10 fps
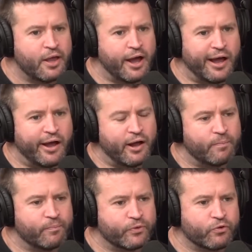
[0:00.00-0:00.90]

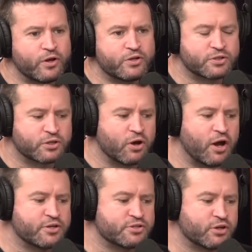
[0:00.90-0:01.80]
The rest of the
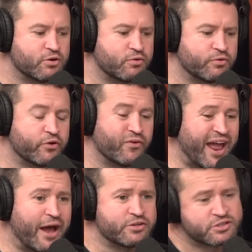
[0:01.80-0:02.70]
guys that are
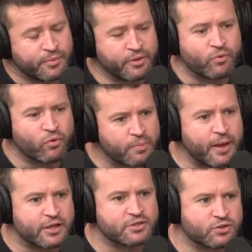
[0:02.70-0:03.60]
out, some of them are already
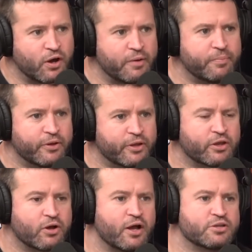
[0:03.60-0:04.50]
back inside, but the
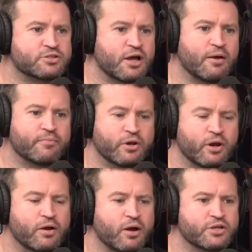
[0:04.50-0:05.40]
other guys,
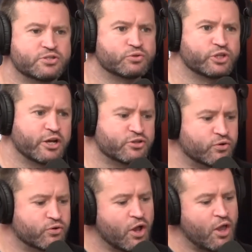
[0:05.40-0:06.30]
I still chat
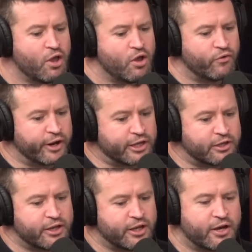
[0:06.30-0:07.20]
to
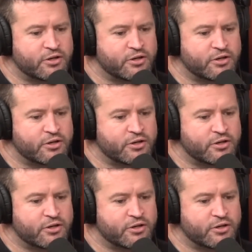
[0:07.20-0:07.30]
regularly, and